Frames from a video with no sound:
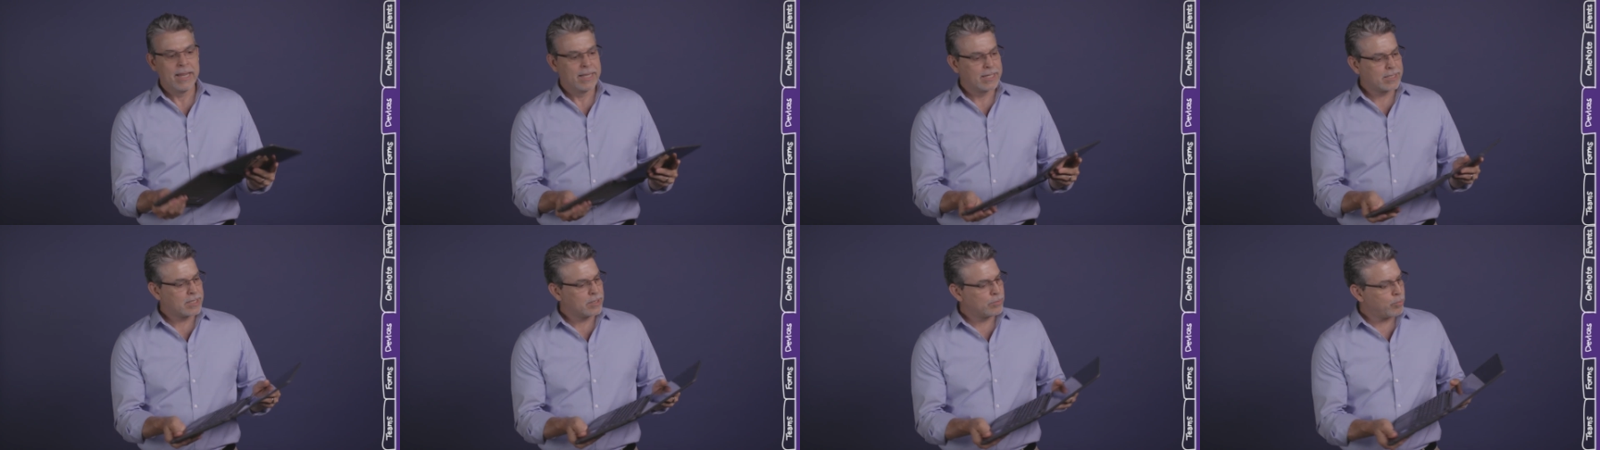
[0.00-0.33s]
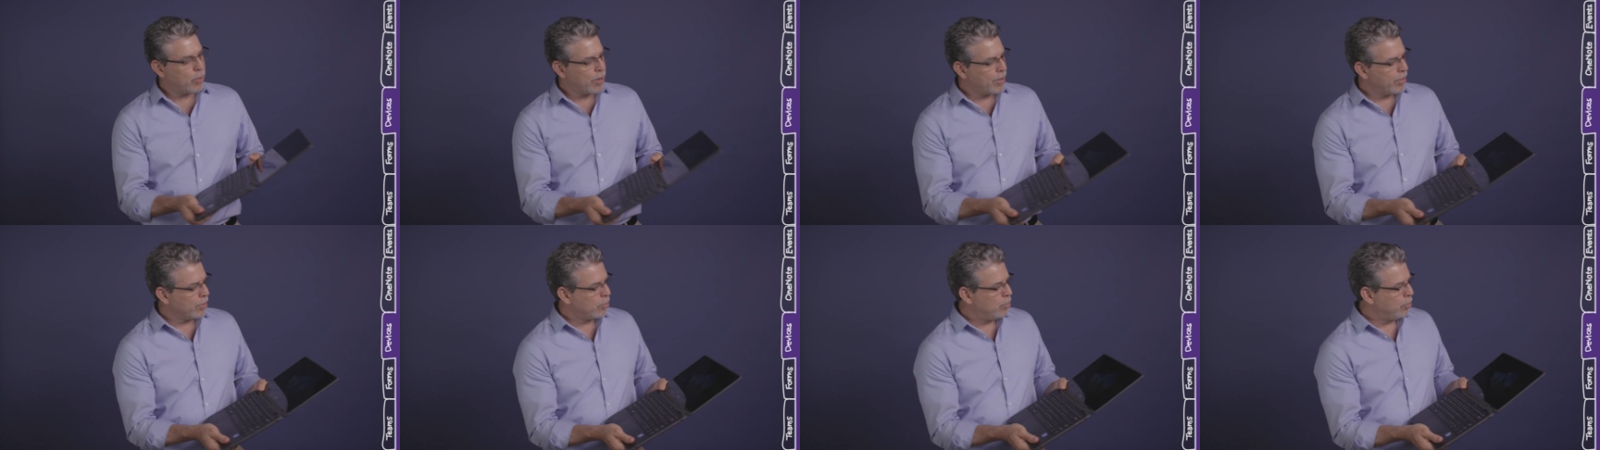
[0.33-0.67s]
This is
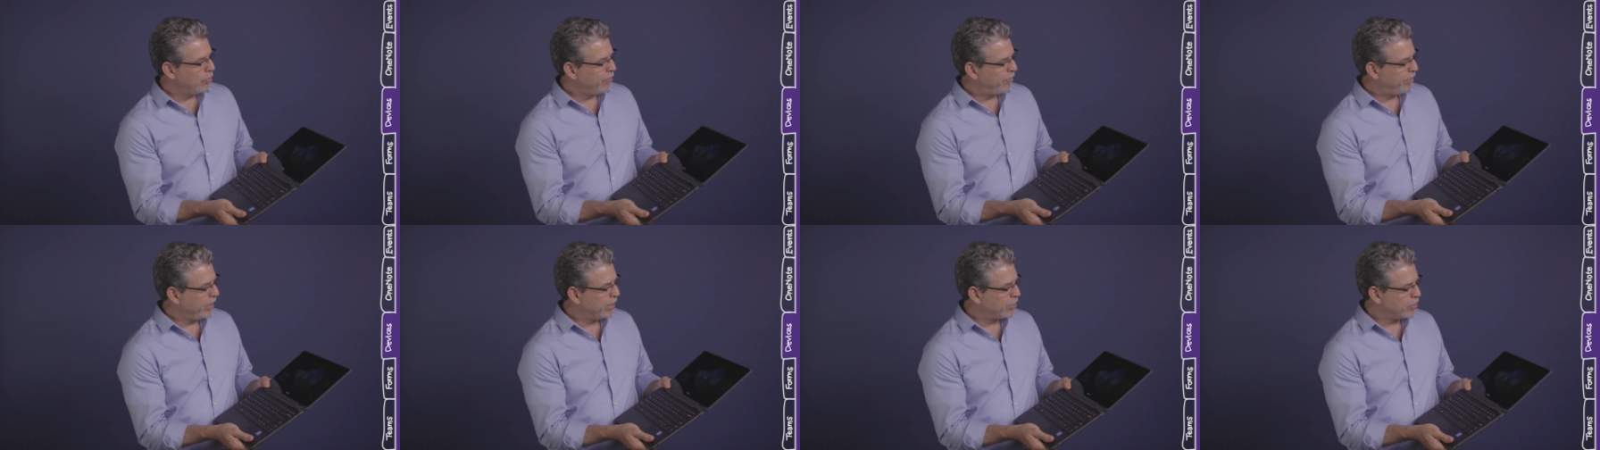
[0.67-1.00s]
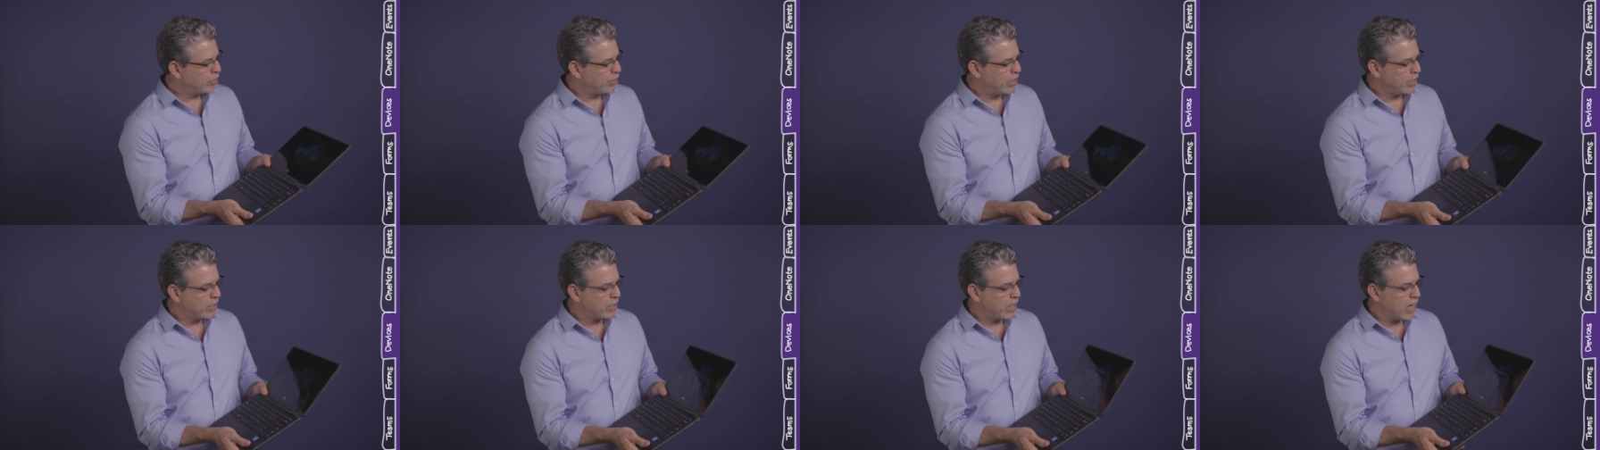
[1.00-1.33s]
one of the cool
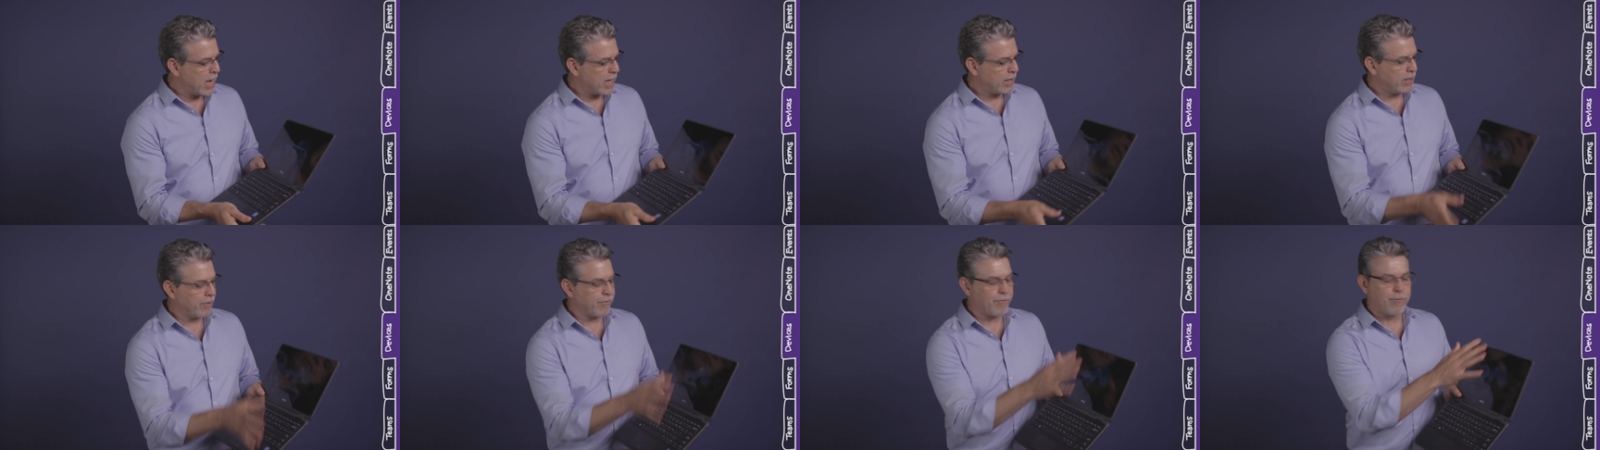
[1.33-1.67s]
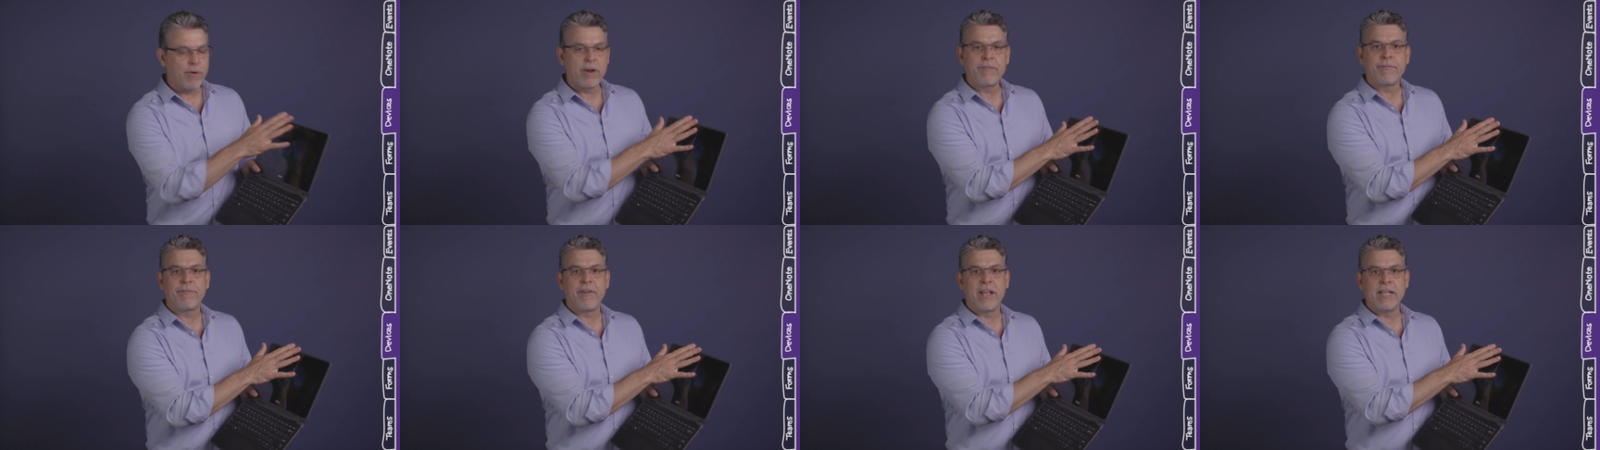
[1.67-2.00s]
features. It's got the
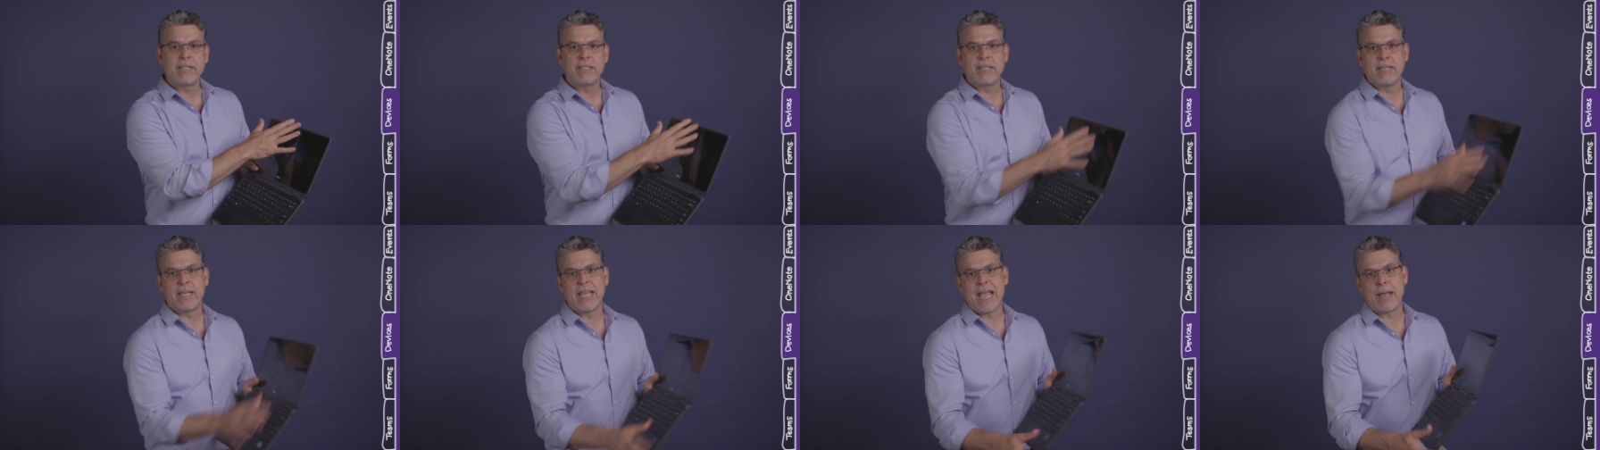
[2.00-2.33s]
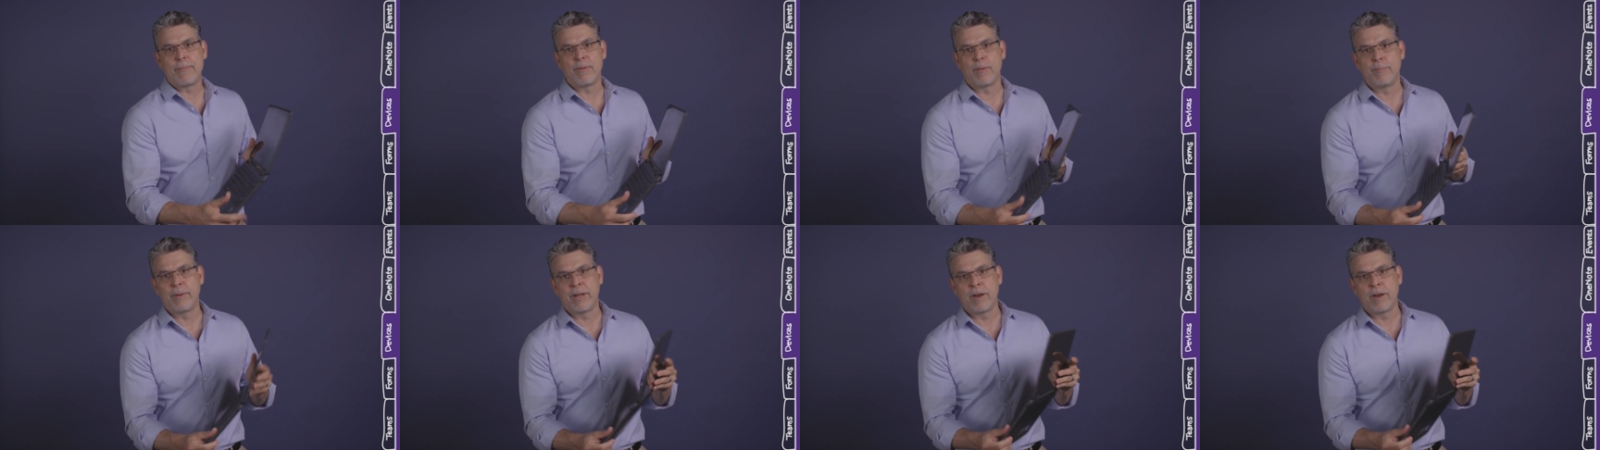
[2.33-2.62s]
front-facing camera,